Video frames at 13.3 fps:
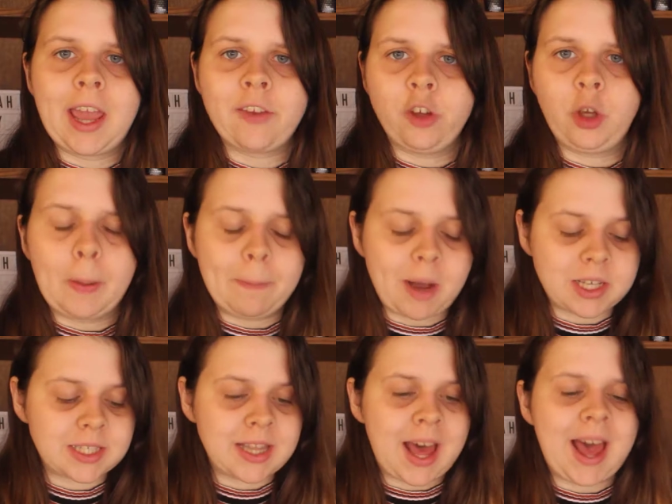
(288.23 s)
if you can
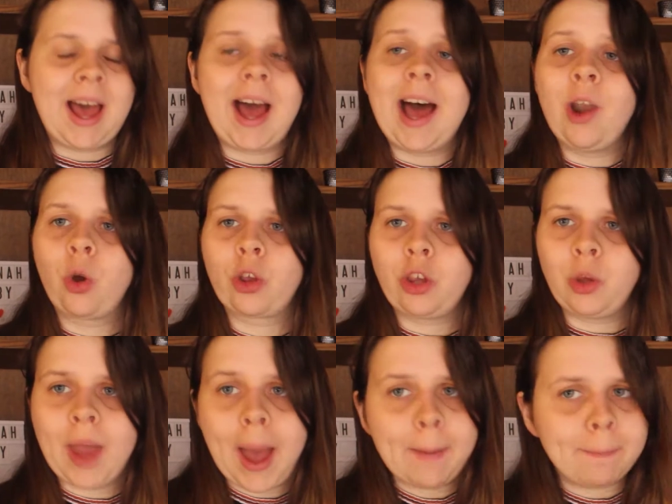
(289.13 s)
busk there, how long you
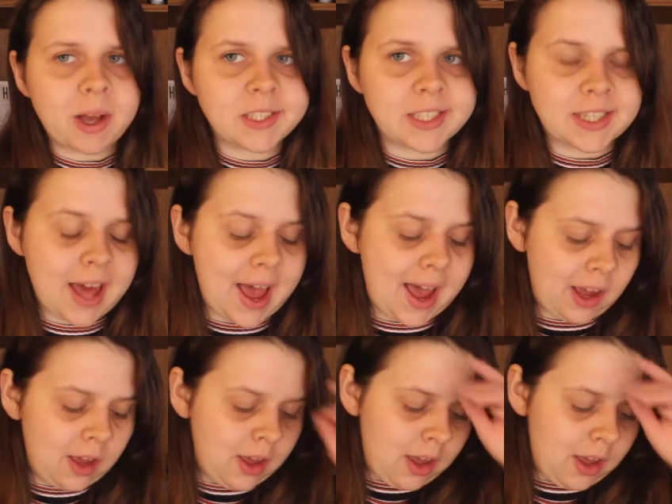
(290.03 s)
can busk there,